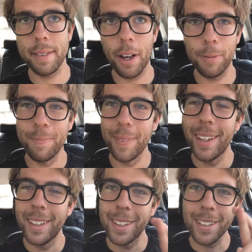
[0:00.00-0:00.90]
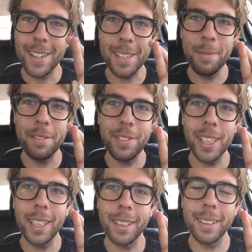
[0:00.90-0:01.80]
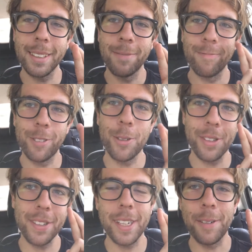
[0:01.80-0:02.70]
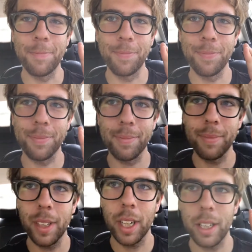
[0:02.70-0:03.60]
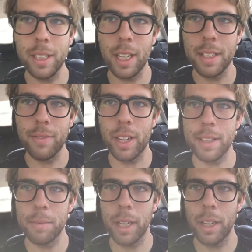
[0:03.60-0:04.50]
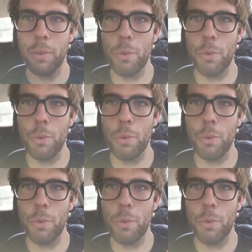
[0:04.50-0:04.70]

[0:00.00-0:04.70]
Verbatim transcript: So crossing my fingers, we will see. Look at all these lens flares I'm getting.